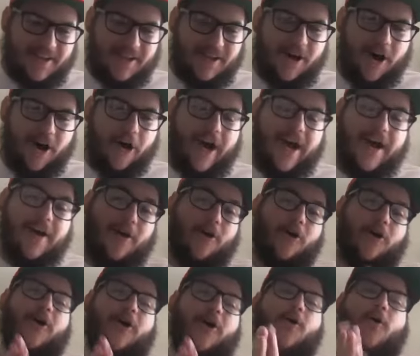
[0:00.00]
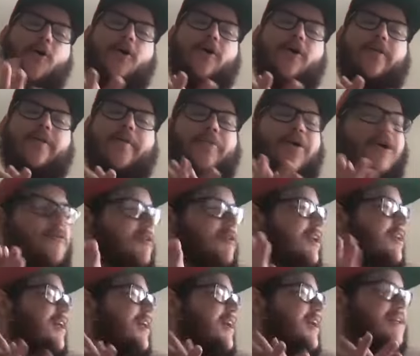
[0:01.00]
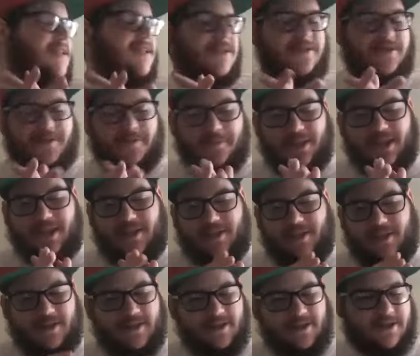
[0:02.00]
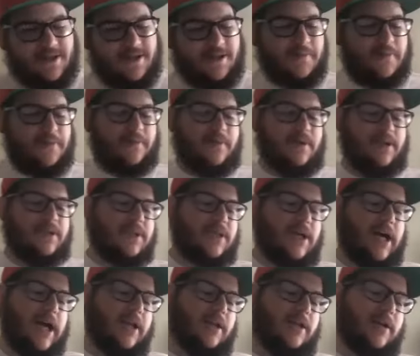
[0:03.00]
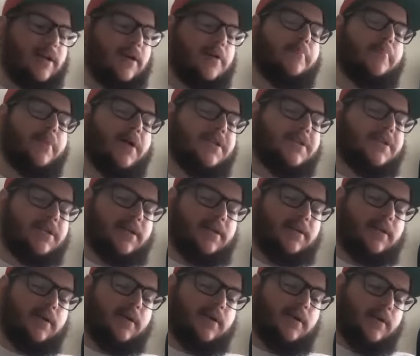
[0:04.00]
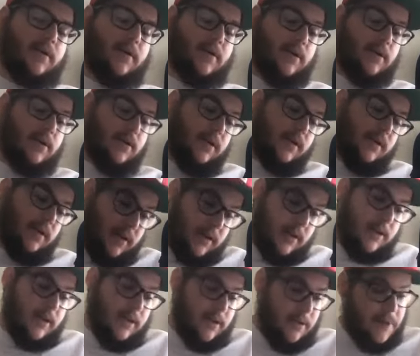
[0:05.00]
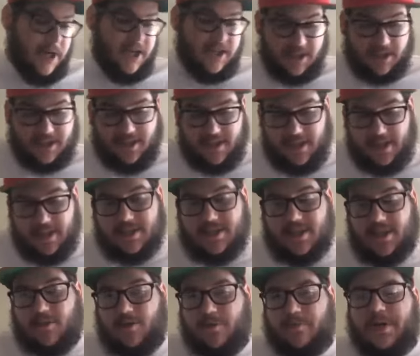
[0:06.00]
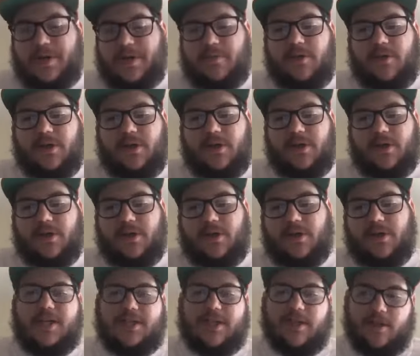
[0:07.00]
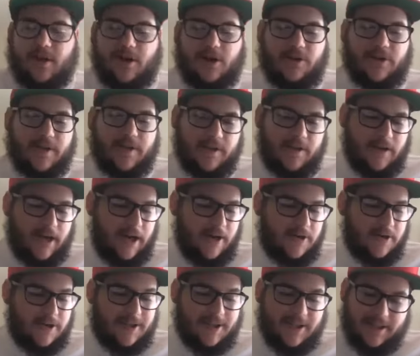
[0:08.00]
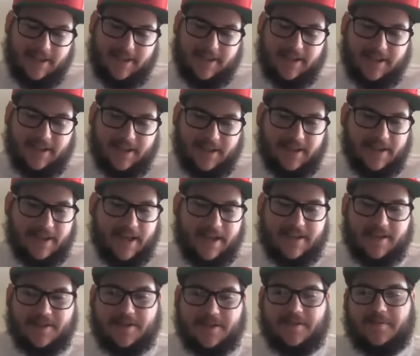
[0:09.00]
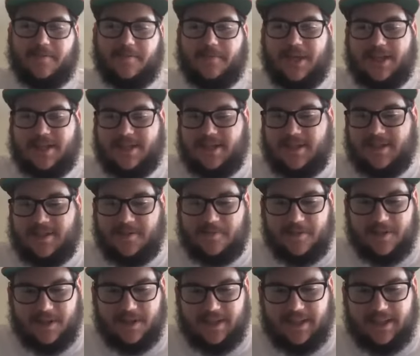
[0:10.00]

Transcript: Okay, or the perfect thing is to me, it's kind of like a basic thing. It's like when people have a nicer car than their house, and that doesn't make sense to me.